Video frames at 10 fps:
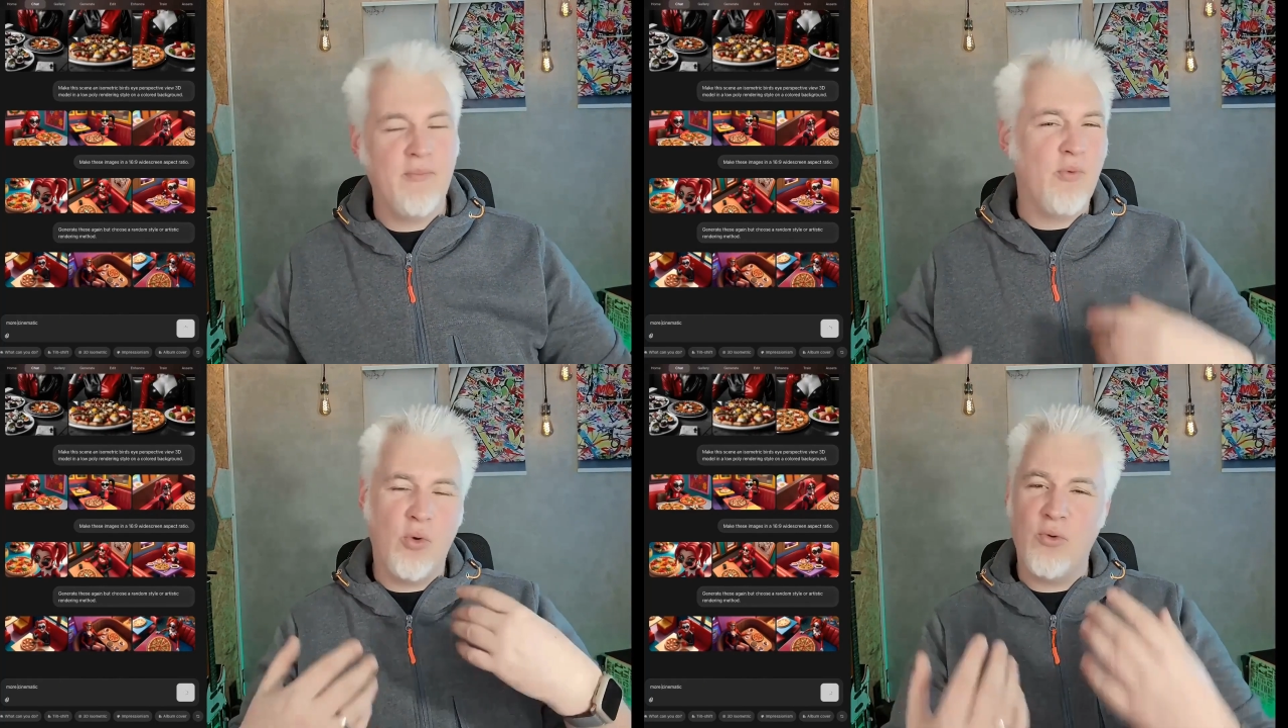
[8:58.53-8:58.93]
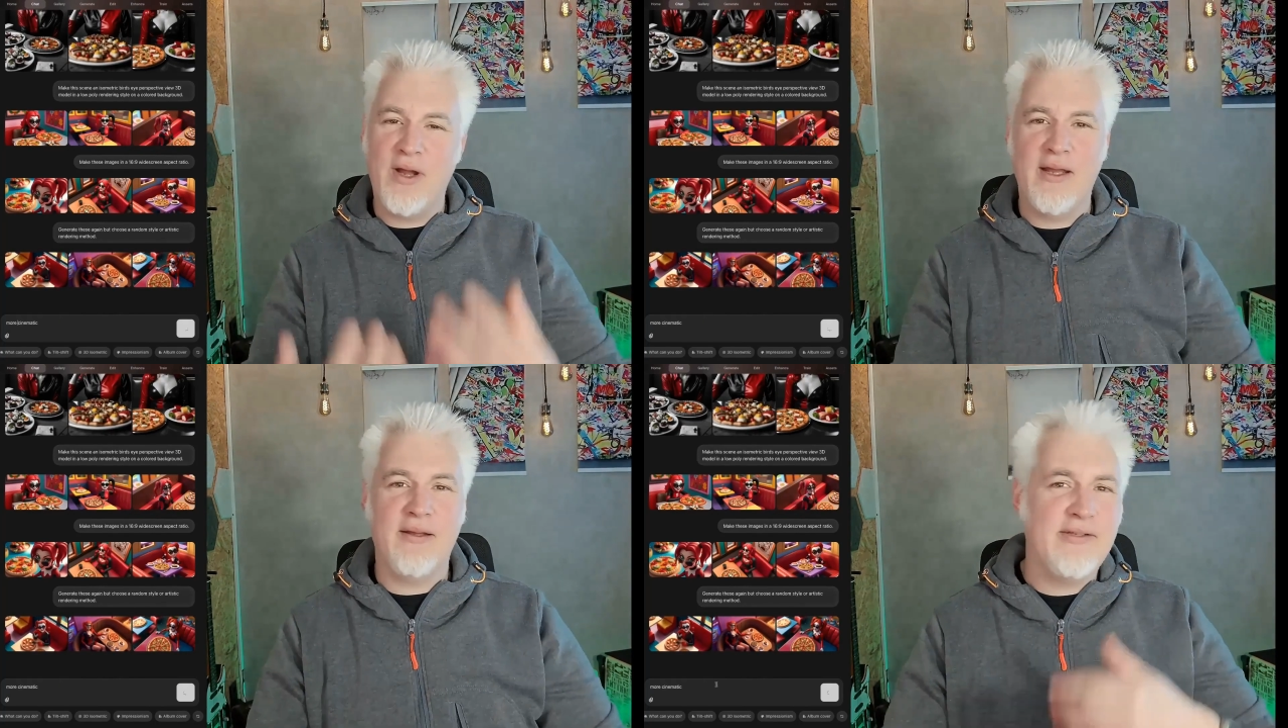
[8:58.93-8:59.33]
Or
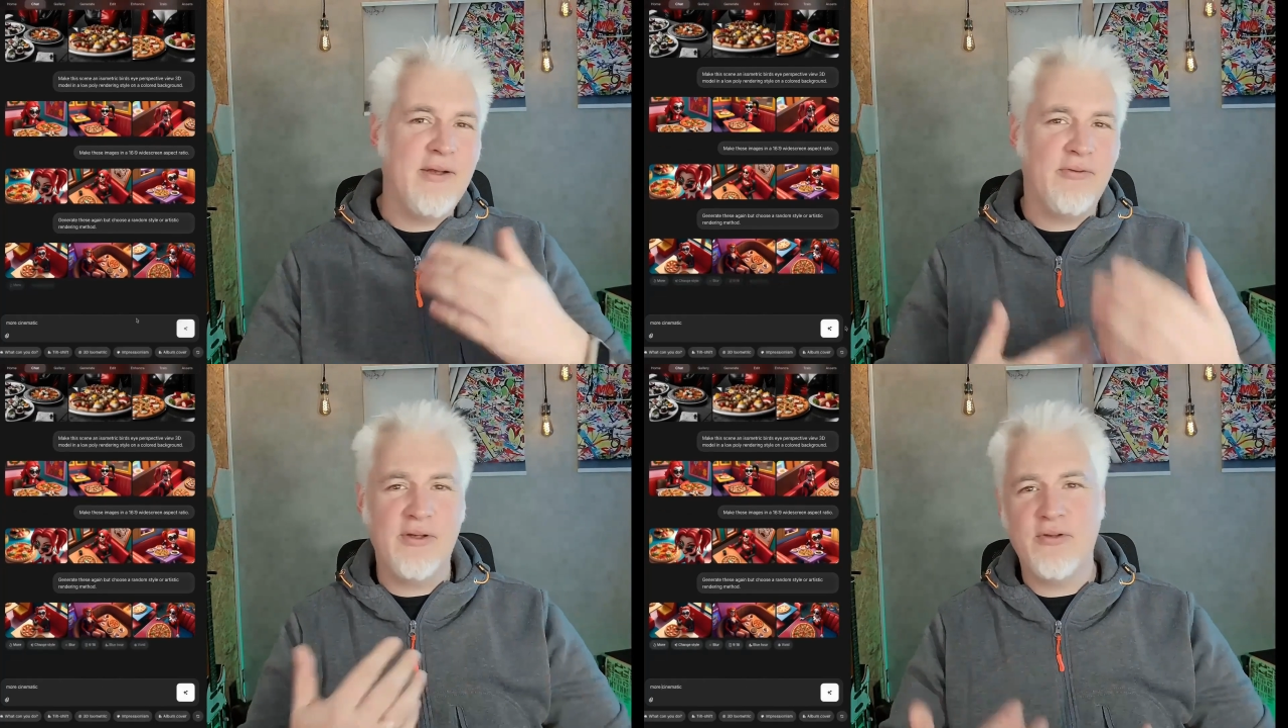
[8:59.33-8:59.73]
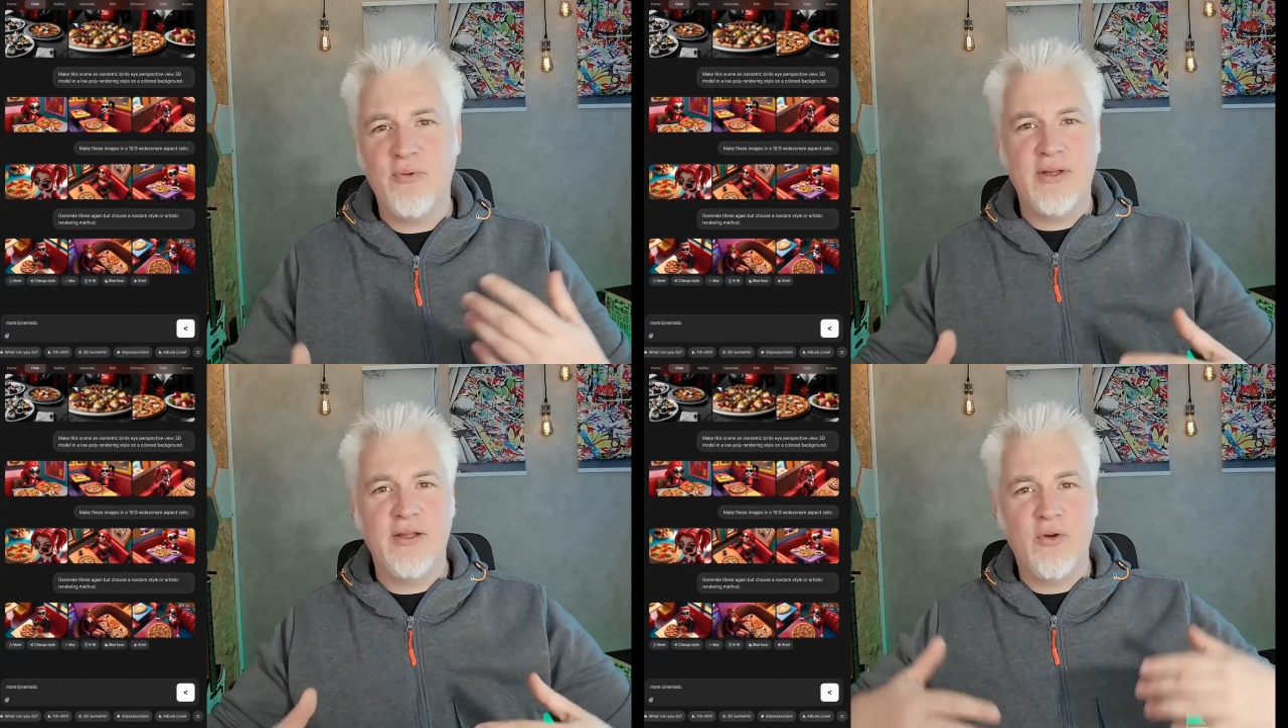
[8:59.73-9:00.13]
Krea itself doesn't
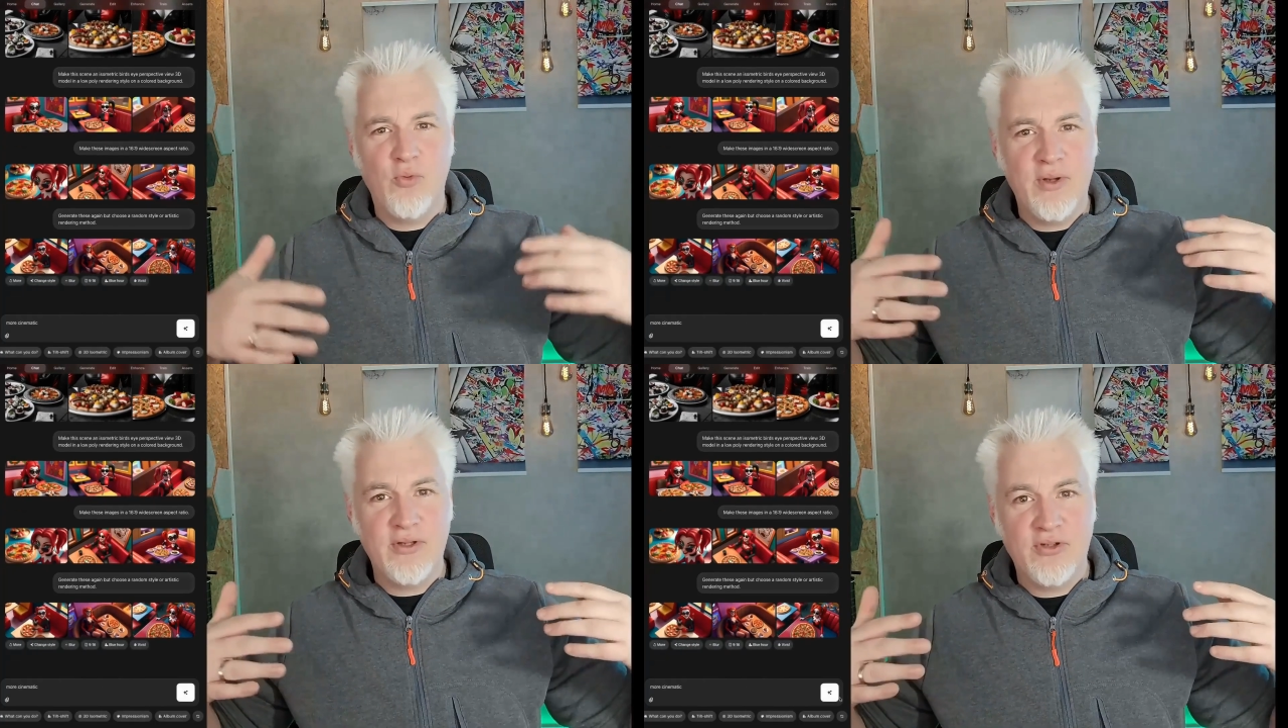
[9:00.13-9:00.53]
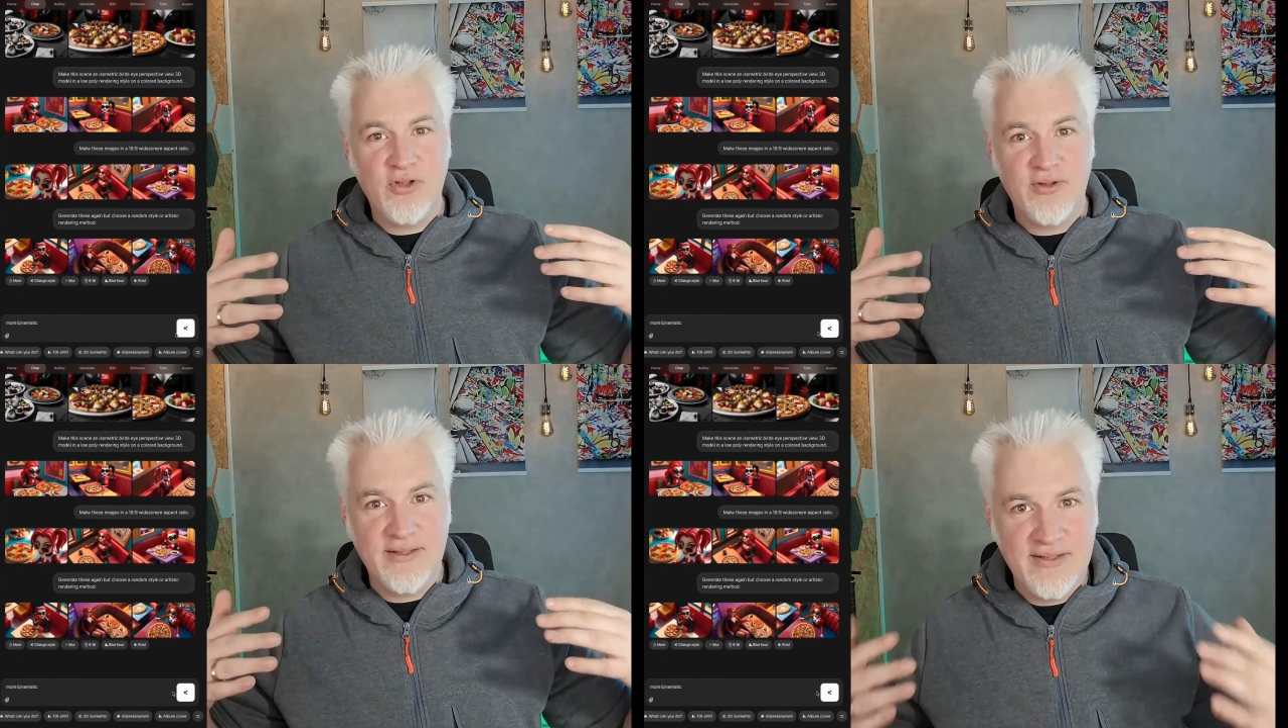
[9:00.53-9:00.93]
really know where the journey